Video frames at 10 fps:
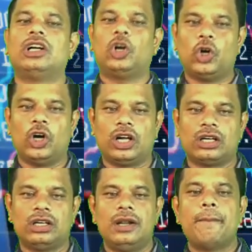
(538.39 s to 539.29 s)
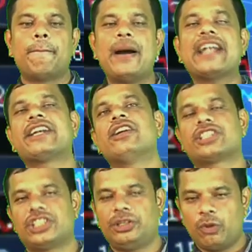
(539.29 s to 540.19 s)
or
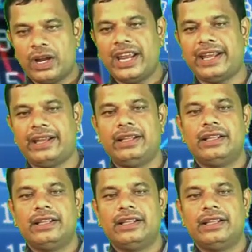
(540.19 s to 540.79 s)
partnership. Okay,